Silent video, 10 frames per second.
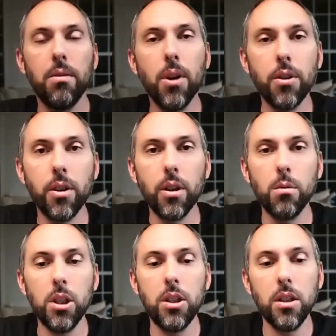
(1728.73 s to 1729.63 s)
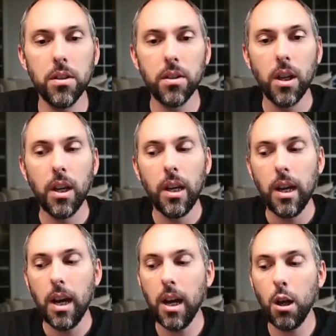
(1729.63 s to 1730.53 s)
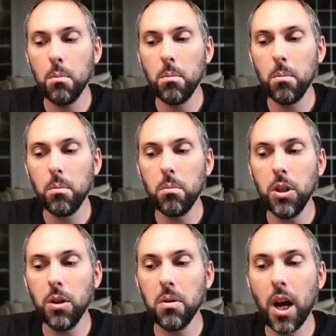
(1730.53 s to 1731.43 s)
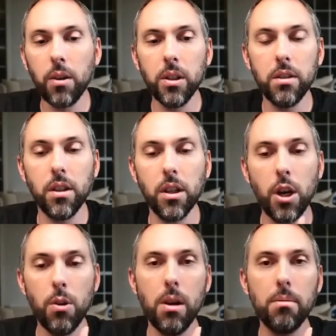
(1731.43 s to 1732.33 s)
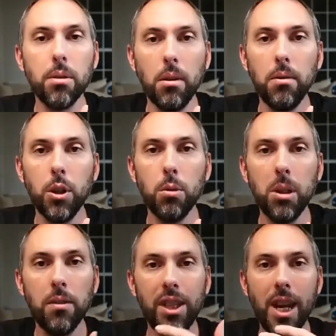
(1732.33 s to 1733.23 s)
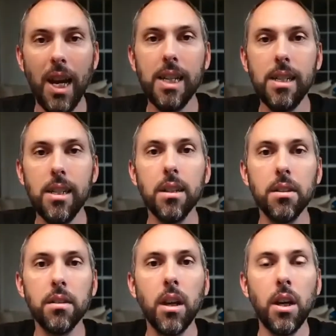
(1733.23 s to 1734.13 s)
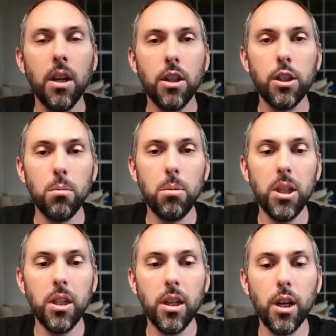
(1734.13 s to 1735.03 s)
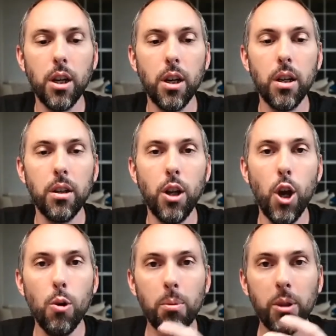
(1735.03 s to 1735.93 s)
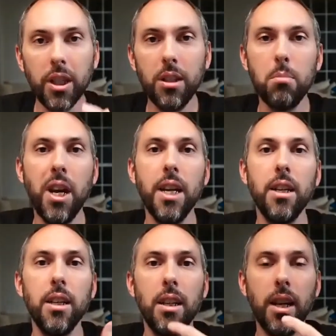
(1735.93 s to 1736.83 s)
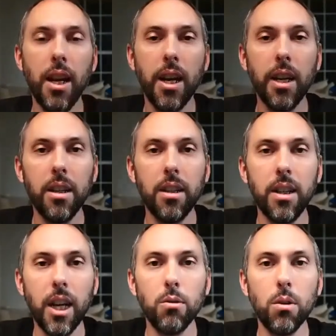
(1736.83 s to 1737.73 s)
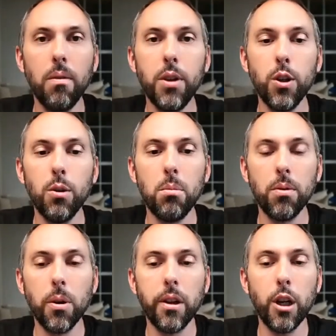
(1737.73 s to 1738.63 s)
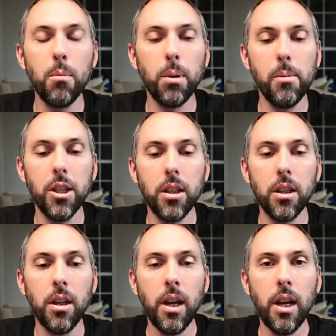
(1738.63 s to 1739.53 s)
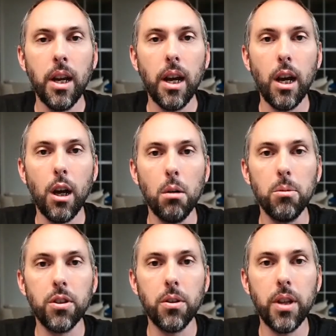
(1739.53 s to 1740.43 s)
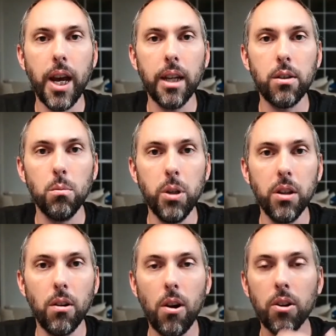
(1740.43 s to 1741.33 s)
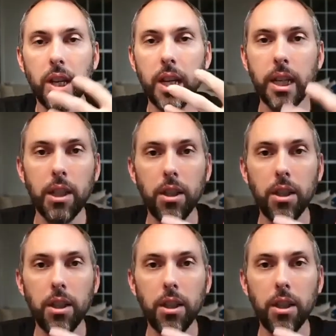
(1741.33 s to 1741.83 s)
further, which is, not only is the code up for review, but even the ideas should be openly debated and reviewed before they're implemented, so that we are all getting,